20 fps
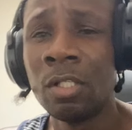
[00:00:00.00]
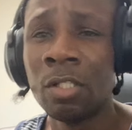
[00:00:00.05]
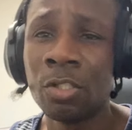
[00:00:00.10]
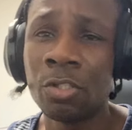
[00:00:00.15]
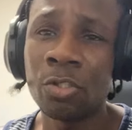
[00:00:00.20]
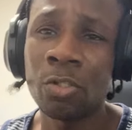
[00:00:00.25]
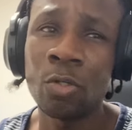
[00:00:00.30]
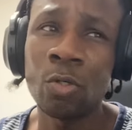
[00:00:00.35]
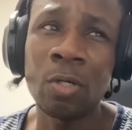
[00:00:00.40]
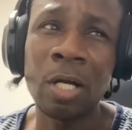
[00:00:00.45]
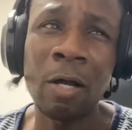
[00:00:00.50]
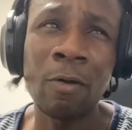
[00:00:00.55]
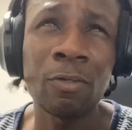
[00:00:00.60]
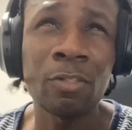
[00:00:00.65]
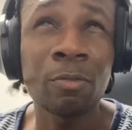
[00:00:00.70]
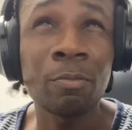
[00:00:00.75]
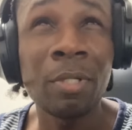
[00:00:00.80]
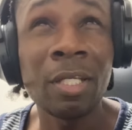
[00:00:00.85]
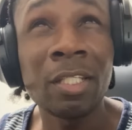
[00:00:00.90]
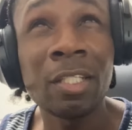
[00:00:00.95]
So I
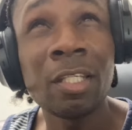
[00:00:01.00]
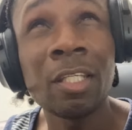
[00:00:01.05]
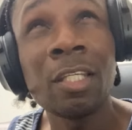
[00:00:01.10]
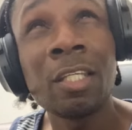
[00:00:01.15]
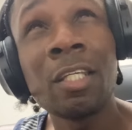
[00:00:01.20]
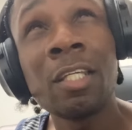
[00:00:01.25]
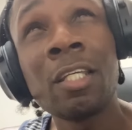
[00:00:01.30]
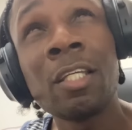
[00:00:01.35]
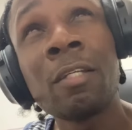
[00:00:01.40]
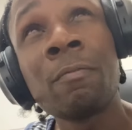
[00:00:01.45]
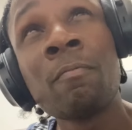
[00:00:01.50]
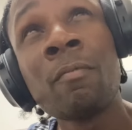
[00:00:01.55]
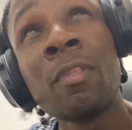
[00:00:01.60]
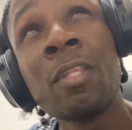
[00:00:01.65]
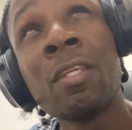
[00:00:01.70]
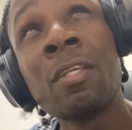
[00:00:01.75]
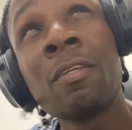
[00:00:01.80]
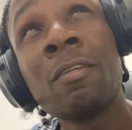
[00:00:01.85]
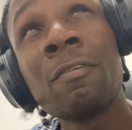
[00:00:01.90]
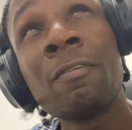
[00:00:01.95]
was making
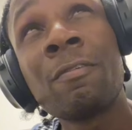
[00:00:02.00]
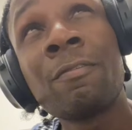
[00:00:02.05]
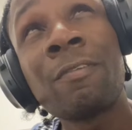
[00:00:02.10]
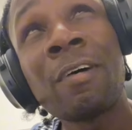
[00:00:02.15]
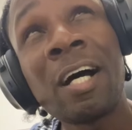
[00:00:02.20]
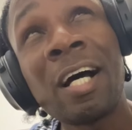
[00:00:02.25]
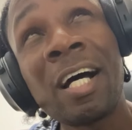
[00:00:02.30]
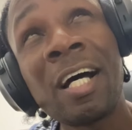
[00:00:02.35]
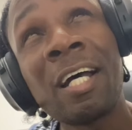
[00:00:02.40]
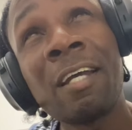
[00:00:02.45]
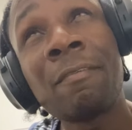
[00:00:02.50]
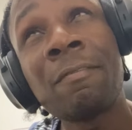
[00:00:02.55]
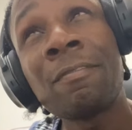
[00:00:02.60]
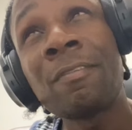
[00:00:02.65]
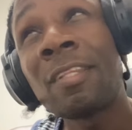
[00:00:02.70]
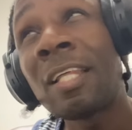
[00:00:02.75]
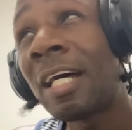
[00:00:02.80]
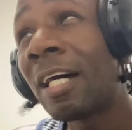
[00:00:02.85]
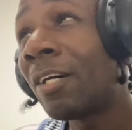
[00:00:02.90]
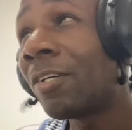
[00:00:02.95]

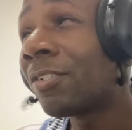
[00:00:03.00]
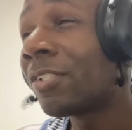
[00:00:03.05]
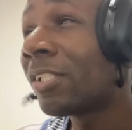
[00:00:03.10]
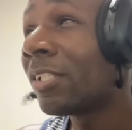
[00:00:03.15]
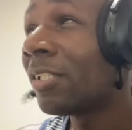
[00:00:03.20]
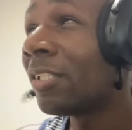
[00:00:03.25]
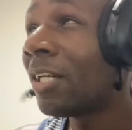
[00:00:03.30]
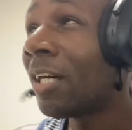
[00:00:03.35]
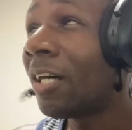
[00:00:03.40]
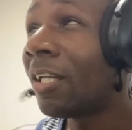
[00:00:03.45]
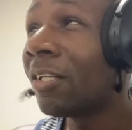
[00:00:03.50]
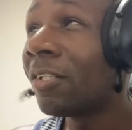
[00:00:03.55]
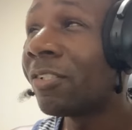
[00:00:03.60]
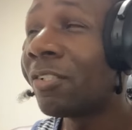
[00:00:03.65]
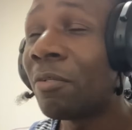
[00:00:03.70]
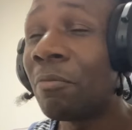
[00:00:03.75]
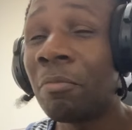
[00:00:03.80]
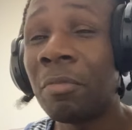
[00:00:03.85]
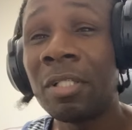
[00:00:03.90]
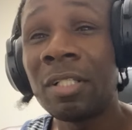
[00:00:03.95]

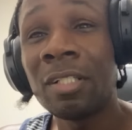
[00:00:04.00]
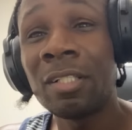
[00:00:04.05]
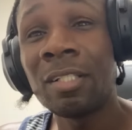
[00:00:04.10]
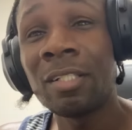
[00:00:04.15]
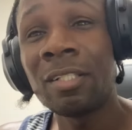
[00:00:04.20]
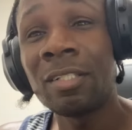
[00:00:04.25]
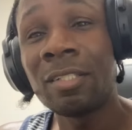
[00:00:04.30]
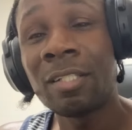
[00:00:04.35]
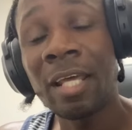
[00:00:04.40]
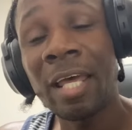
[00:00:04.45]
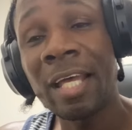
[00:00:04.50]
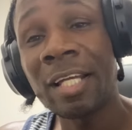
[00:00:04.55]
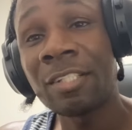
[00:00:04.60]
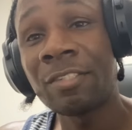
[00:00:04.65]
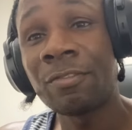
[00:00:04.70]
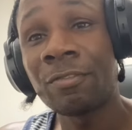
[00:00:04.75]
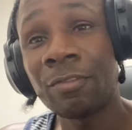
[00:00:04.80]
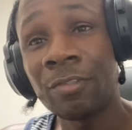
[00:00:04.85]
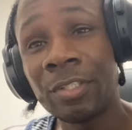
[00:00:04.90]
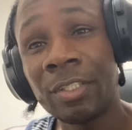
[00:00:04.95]
$5,000 a month
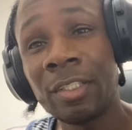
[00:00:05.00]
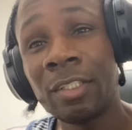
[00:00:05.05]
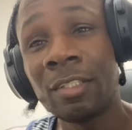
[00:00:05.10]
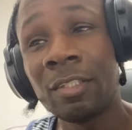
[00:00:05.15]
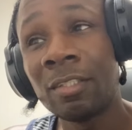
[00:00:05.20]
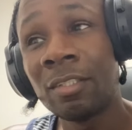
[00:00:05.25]
tax-free